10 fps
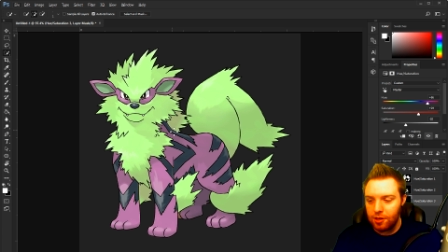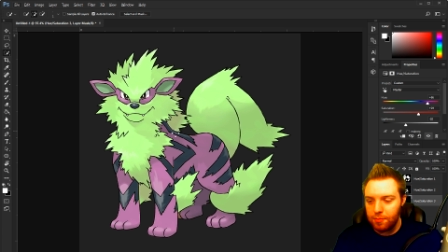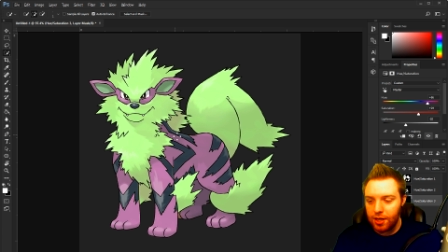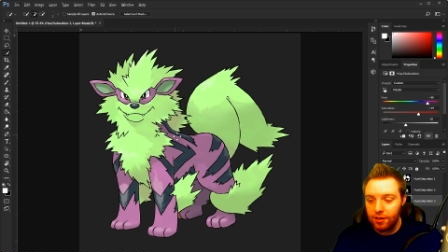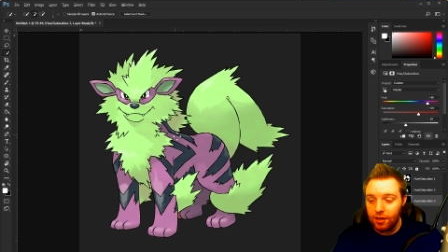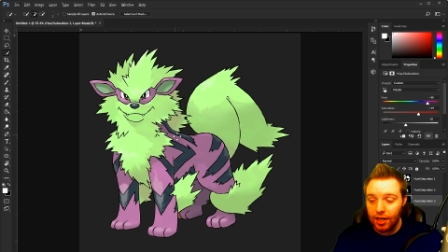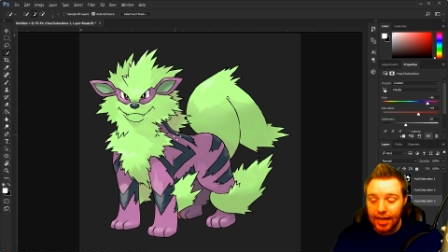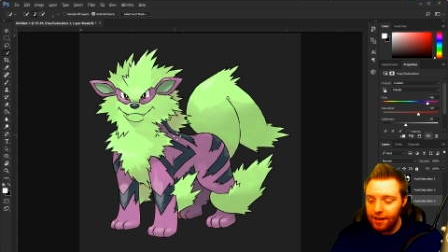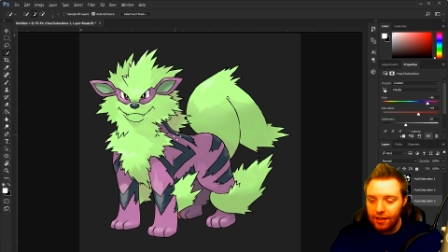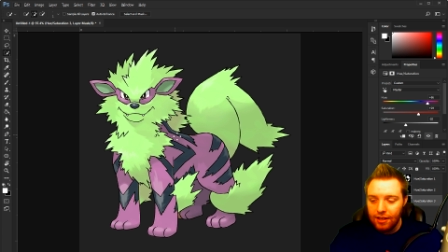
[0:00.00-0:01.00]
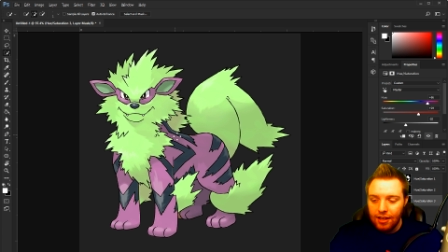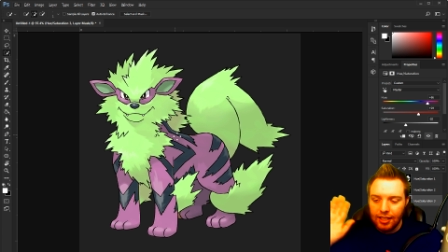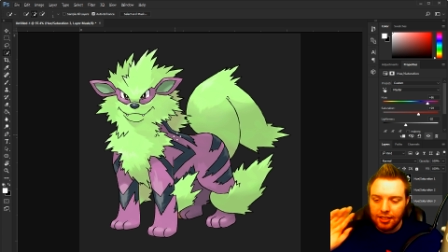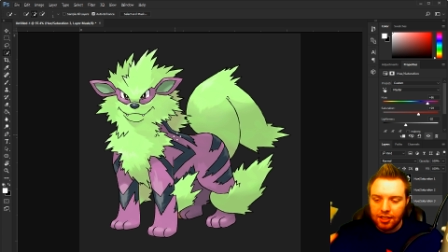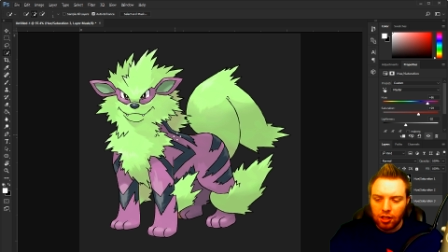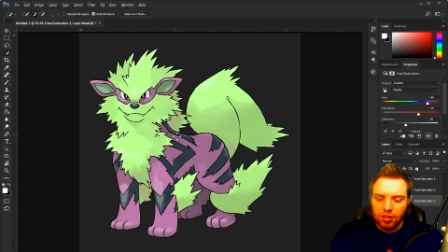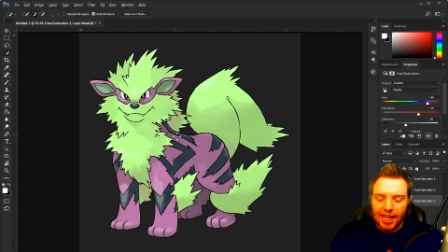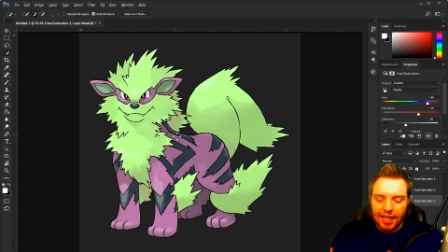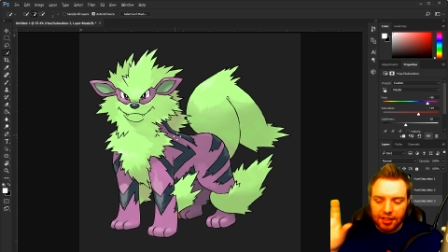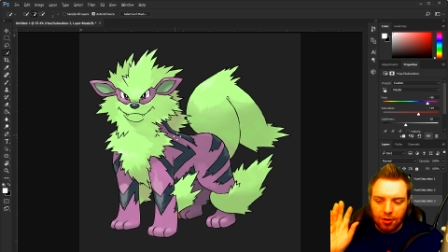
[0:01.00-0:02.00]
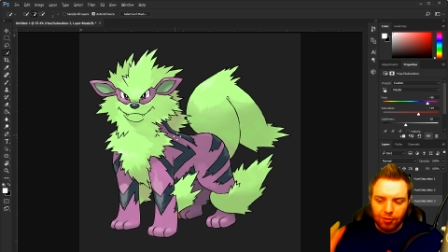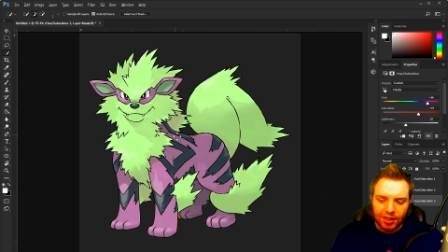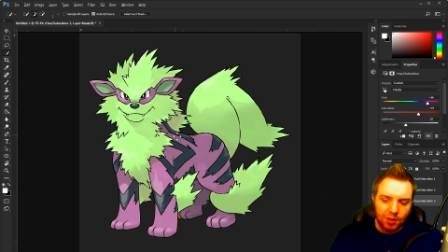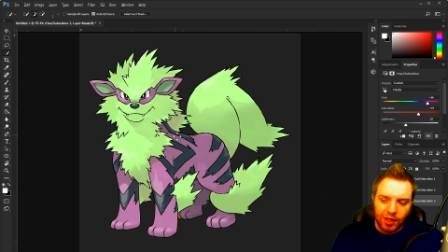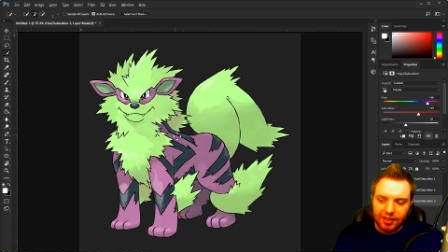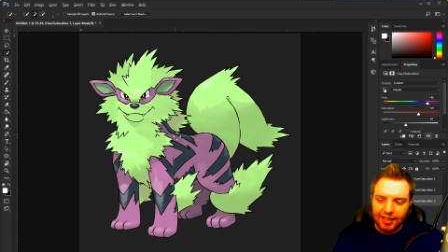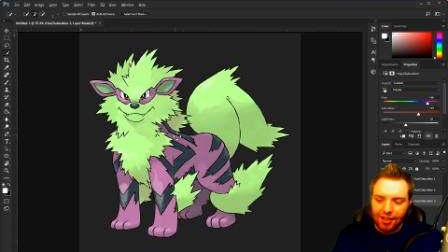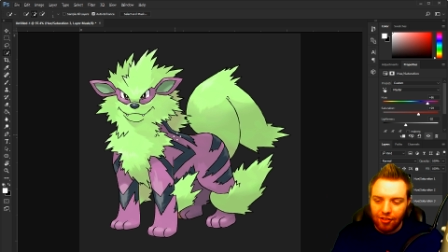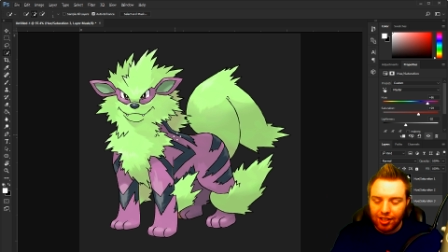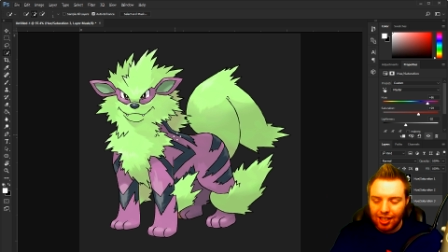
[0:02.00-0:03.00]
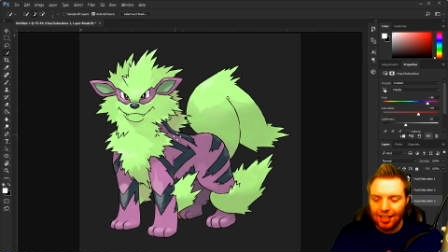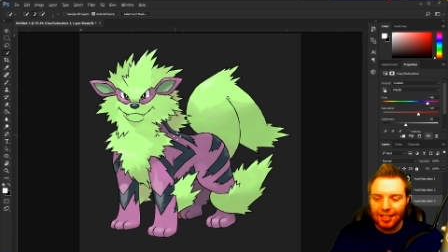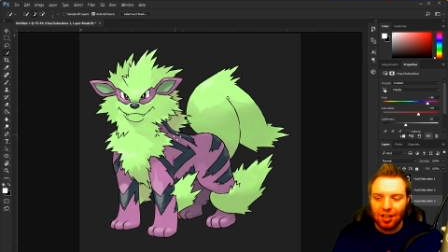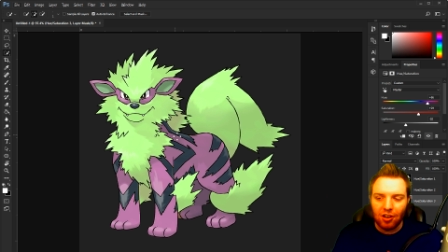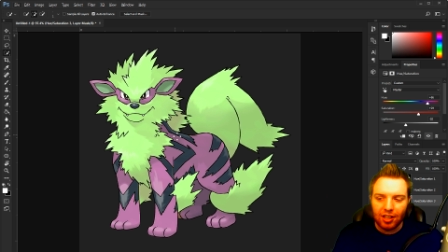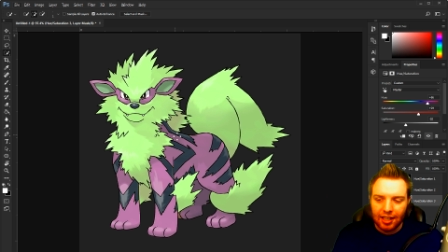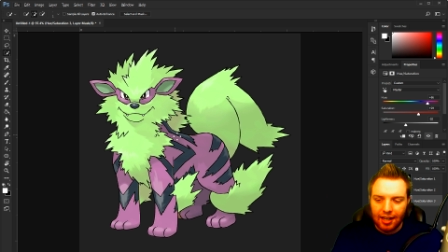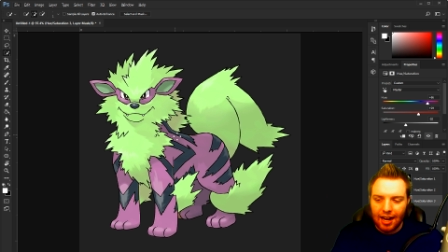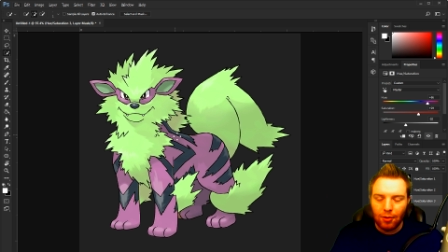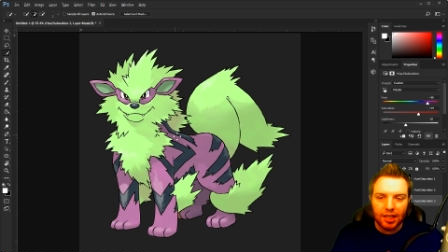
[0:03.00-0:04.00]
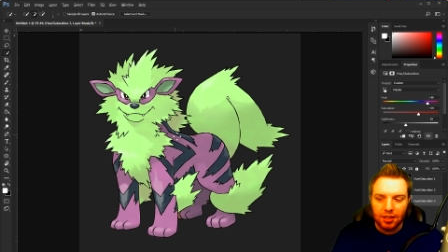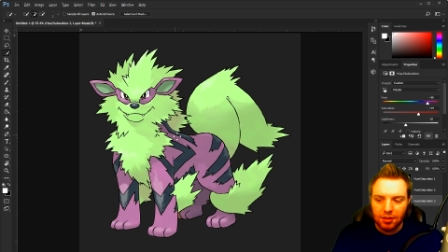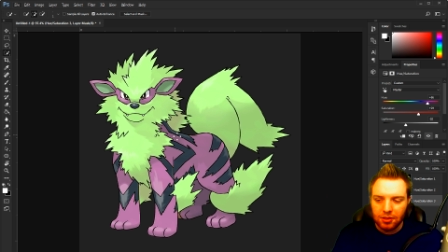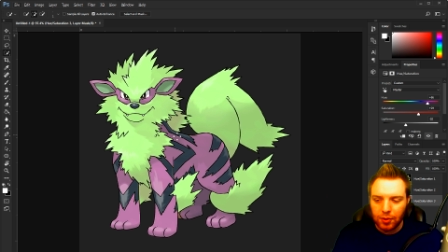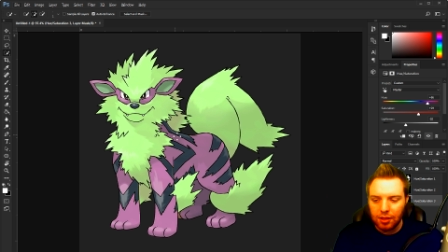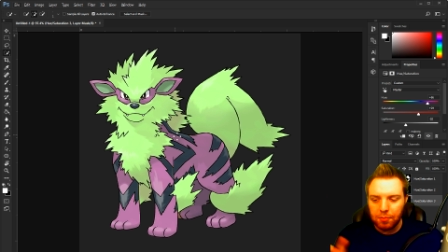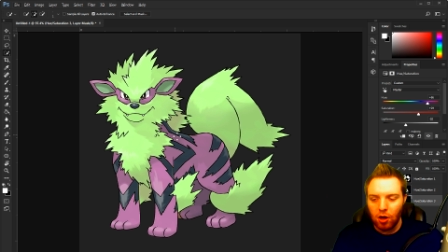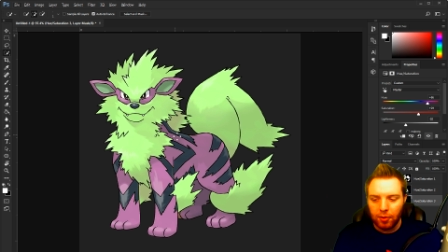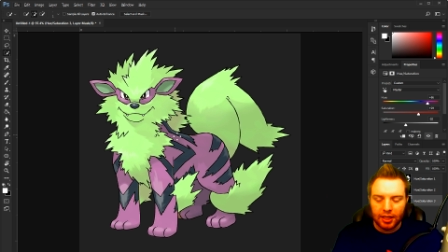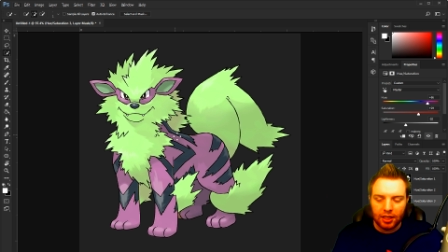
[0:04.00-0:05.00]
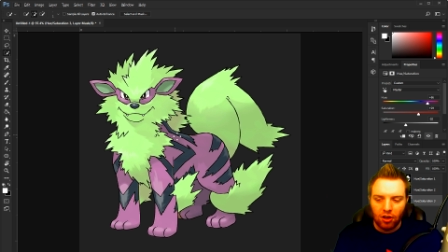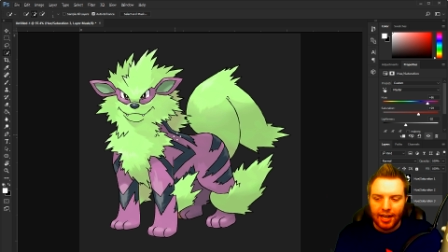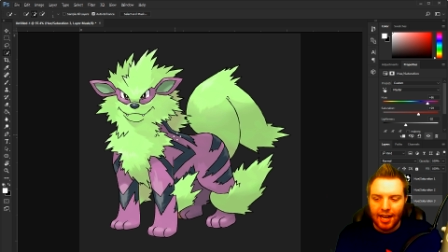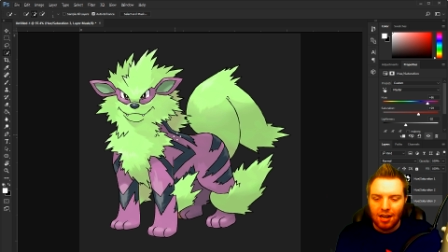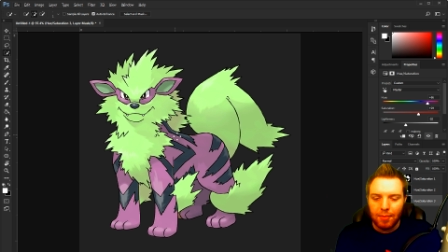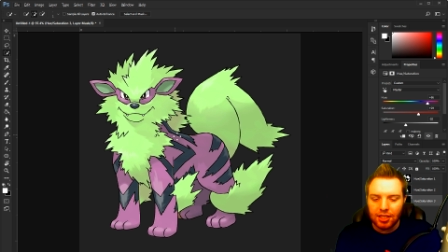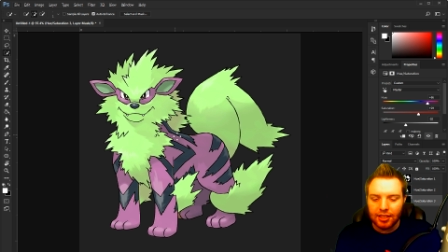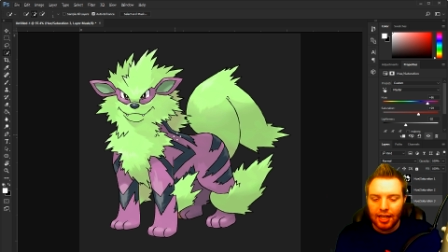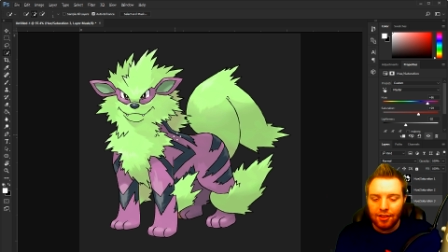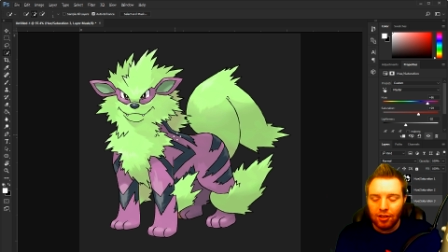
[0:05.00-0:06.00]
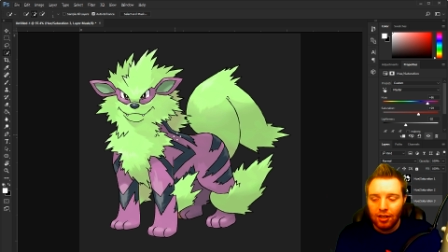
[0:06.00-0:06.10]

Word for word: But again, these colors actually go really well together. I really like the Arcanine, how it goes with the purple and green kind of meshed together.